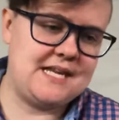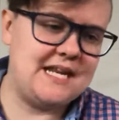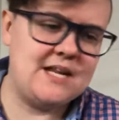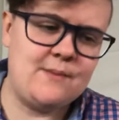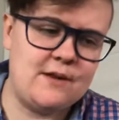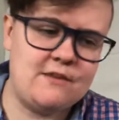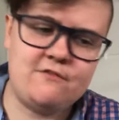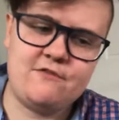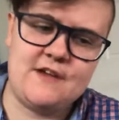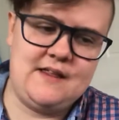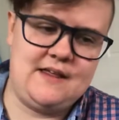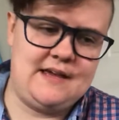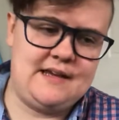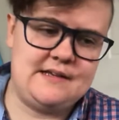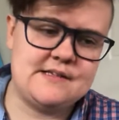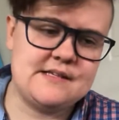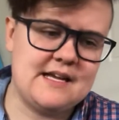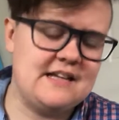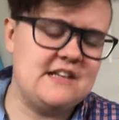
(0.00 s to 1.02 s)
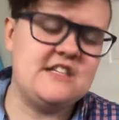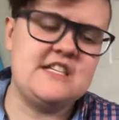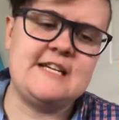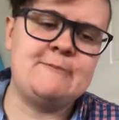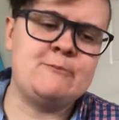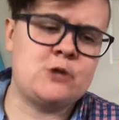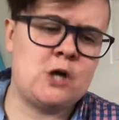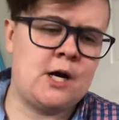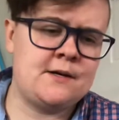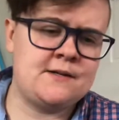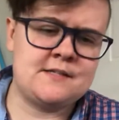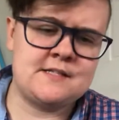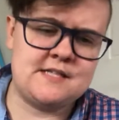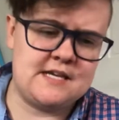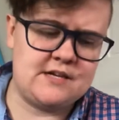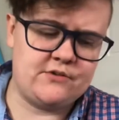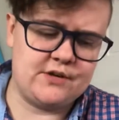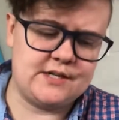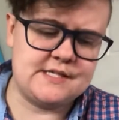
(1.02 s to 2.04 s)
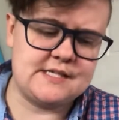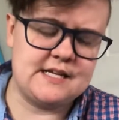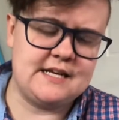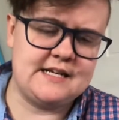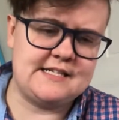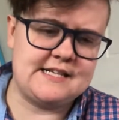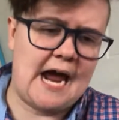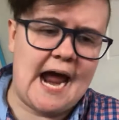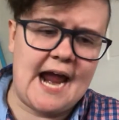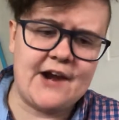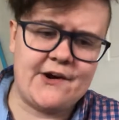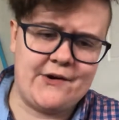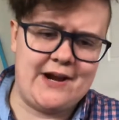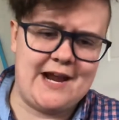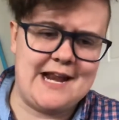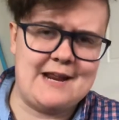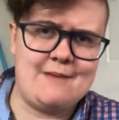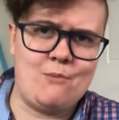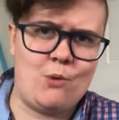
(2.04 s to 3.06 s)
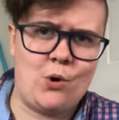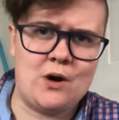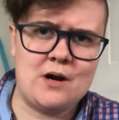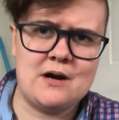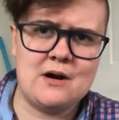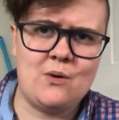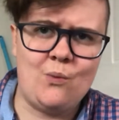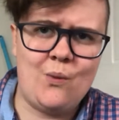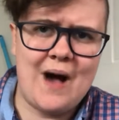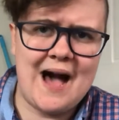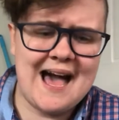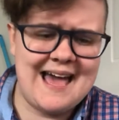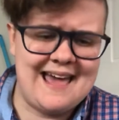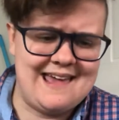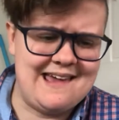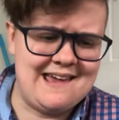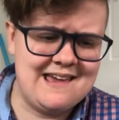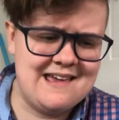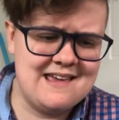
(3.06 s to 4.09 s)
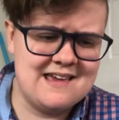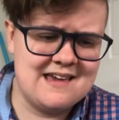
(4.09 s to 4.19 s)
intimate feelings and deep dark secrets in a diary anymore. Why?